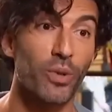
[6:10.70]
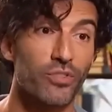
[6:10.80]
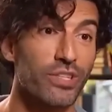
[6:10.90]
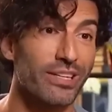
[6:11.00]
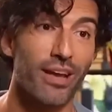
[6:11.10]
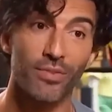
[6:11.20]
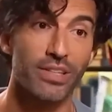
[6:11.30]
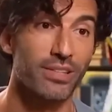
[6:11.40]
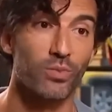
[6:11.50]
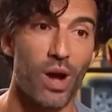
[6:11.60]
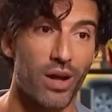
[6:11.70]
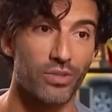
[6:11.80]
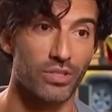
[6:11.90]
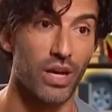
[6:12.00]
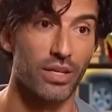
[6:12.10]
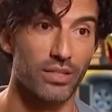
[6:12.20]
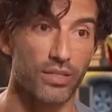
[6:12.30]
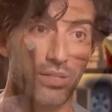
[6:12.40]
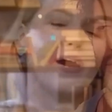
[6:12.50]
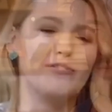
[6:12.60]
be permanent reputational
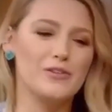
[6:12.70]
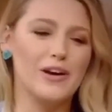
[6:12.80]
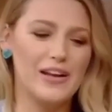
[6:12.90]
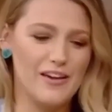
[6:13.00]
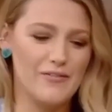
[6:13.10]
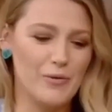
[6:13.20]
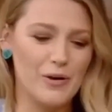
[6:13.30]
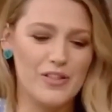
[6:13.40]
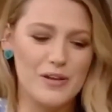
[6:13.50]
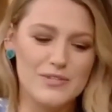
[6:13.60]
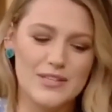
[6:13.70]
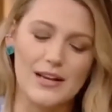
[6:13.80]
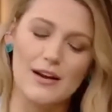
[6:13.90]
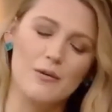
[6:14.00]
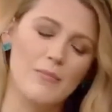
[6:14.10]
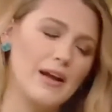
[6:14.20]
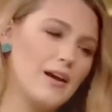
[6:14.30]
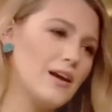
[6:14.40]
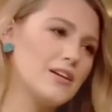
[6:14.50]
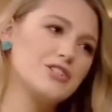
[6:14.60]
damage. Meanwhile,
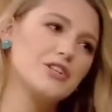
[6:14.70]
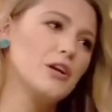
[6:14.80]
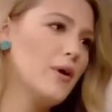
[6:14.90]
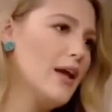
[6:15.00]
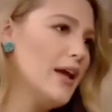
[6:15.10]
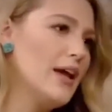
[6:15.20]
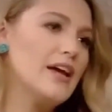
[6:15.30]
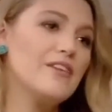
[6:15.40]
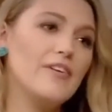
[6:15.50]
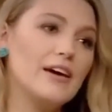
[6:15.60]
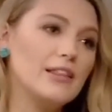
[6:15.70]
Baldoni's legal team